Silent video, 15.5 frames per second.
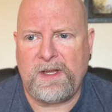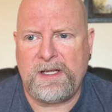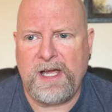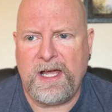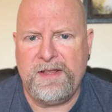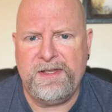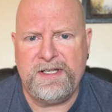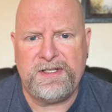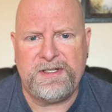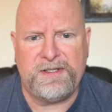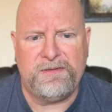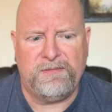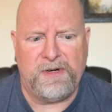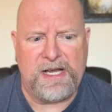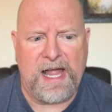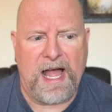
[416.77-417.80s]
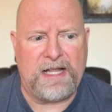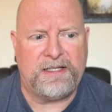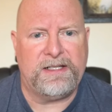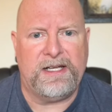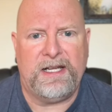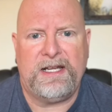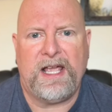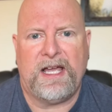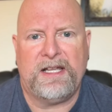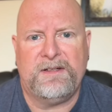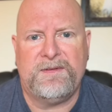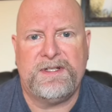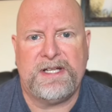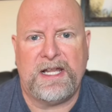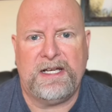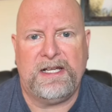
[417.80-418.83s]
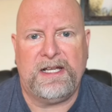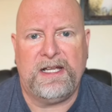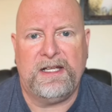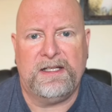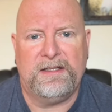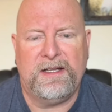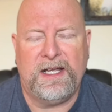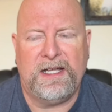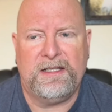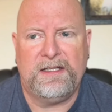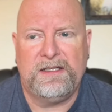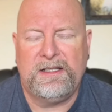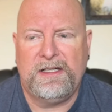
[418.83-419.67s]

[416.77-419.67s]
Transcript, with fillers: uh, this reality kind of setting in that